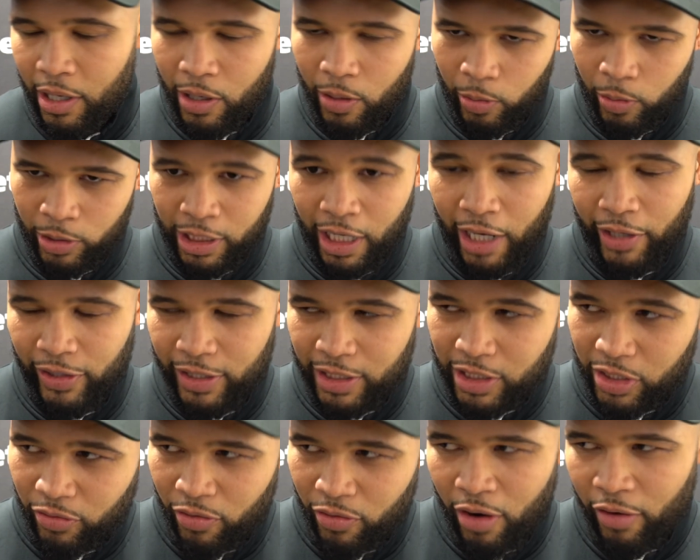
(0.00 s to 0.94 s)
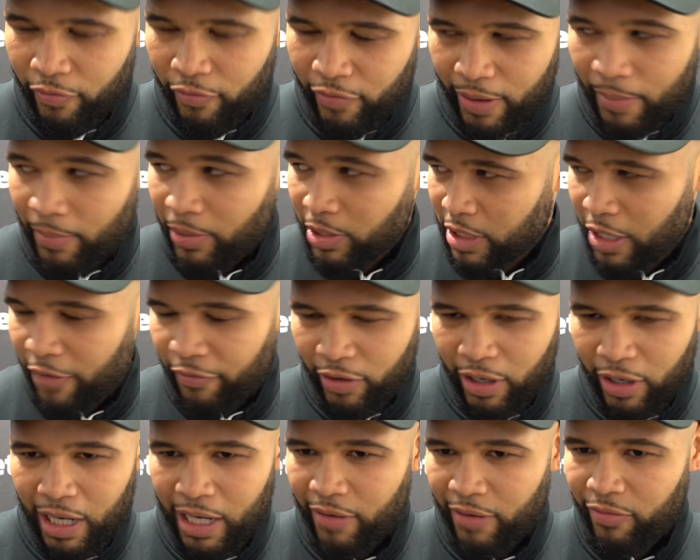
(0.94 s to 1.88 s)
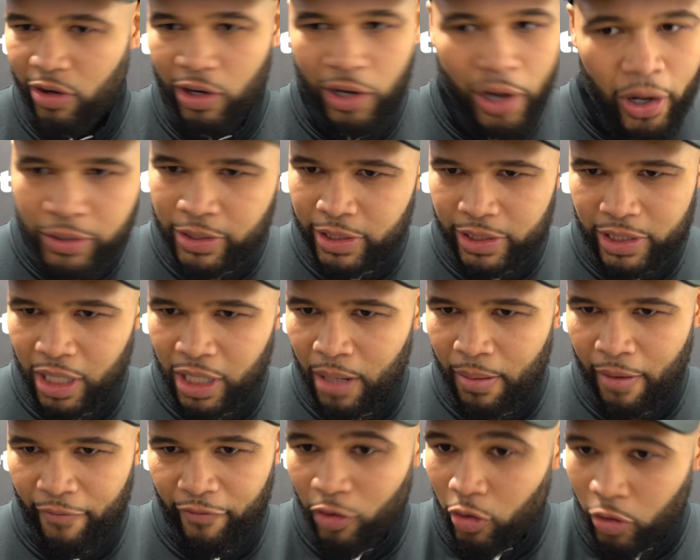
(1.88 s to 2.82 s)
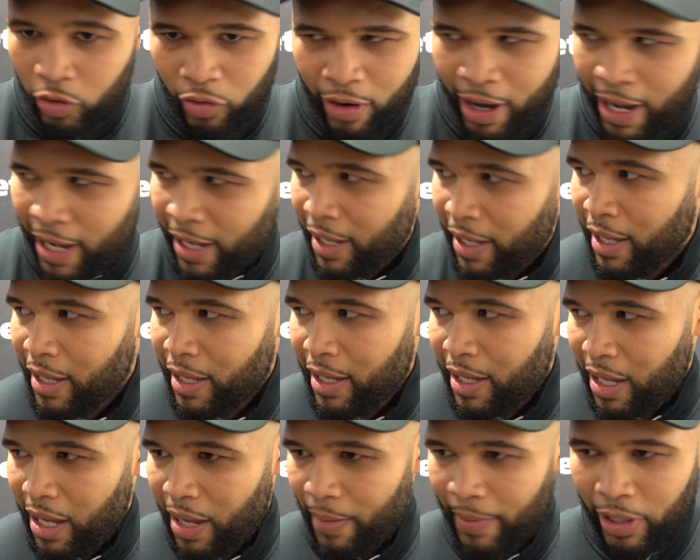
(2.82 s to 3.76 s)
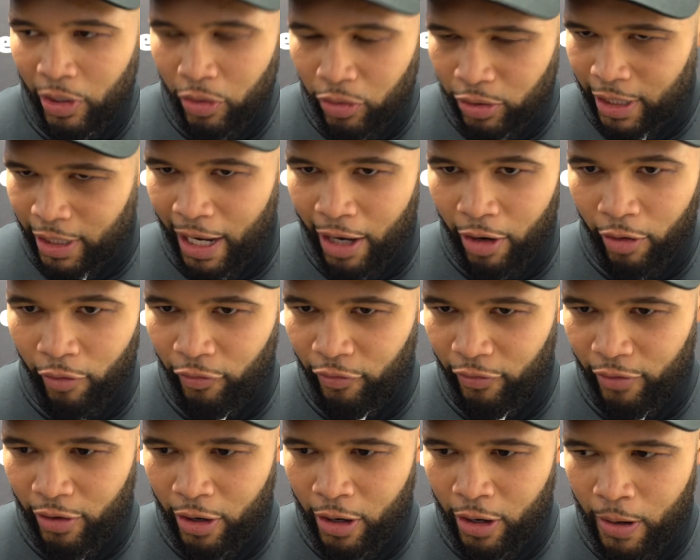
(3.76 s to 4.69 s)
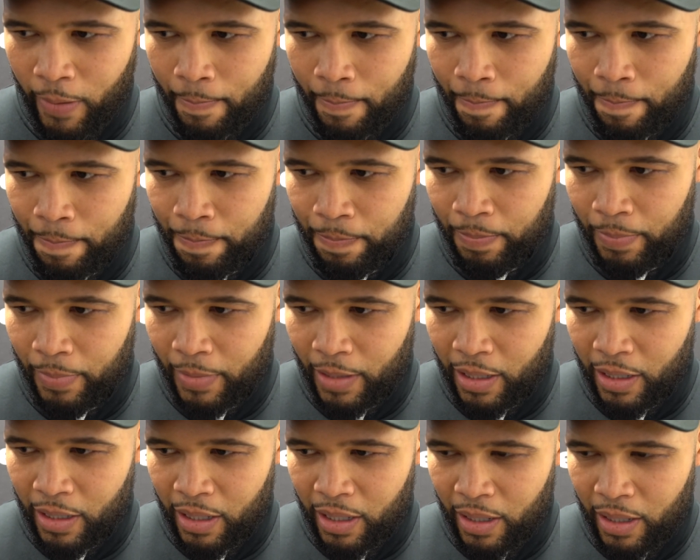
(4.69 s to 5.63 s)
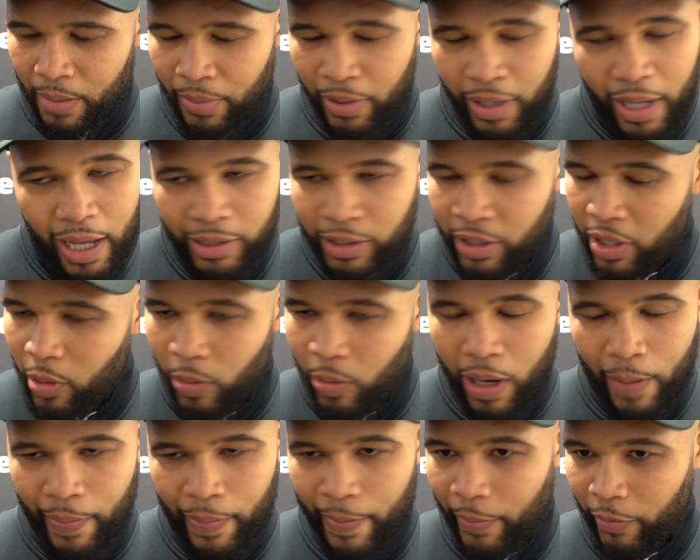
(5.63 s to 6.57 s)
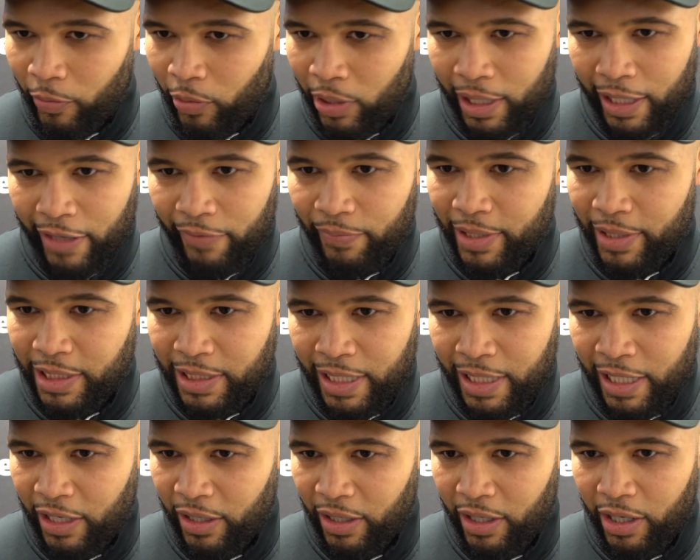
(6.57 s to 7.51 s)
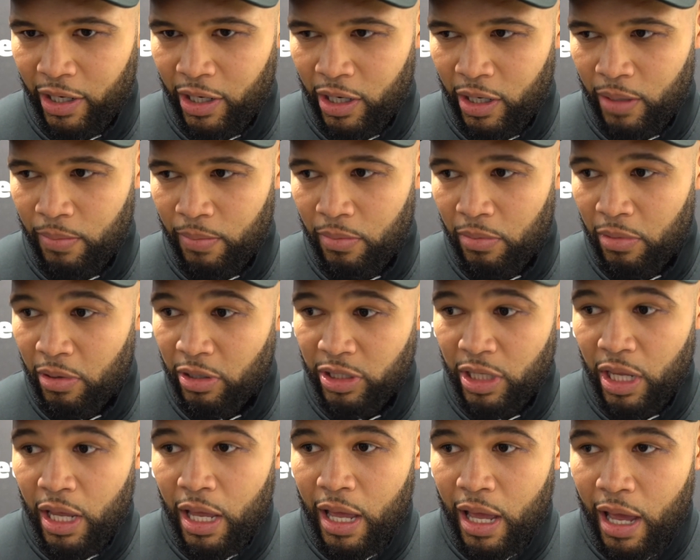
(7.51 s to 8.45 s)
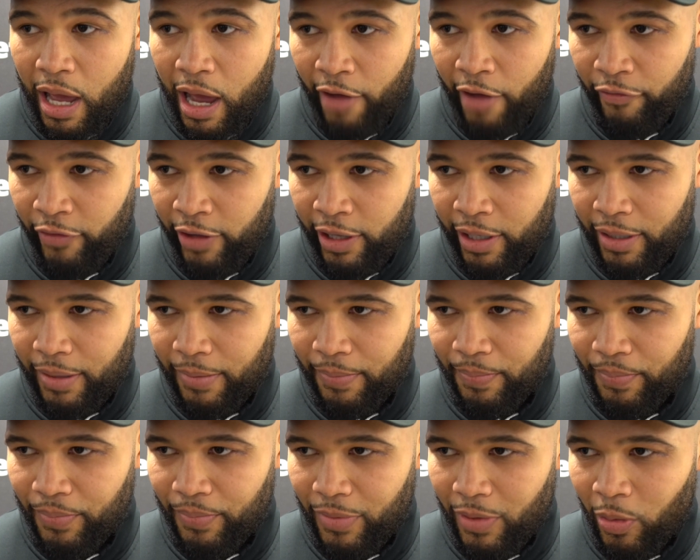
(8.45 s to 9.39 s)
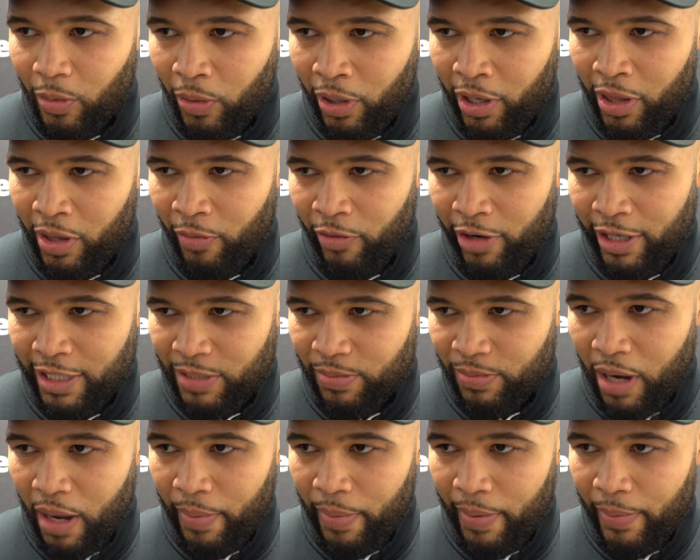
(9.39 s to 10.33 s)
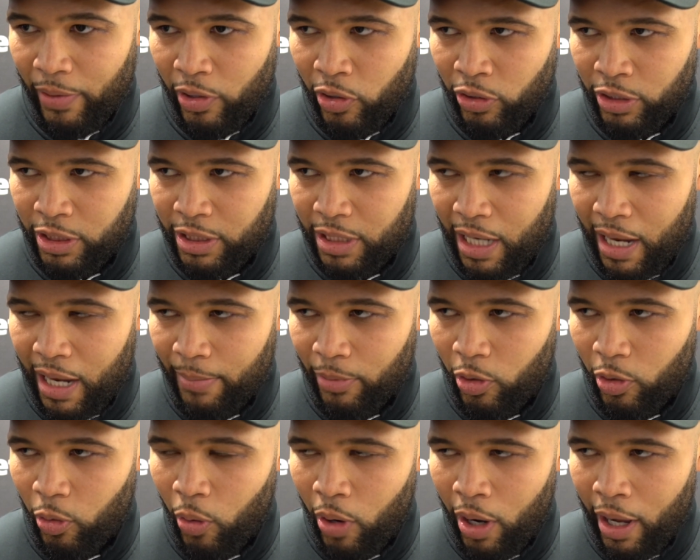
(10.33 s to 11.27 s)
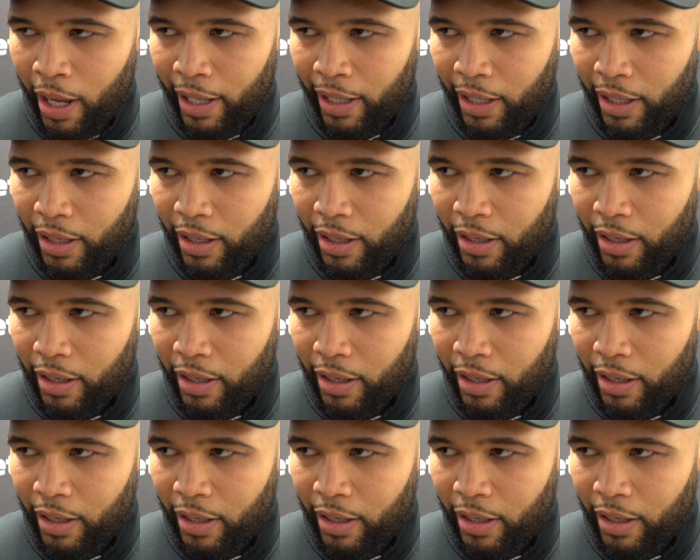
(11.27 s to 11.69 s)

which I think is the wrong thing, because I feel like I've got loads of time. I feel great. I'm in good health. But yeah, I don't know why people want to give me stick. I think one of the reasons might be because I'm quite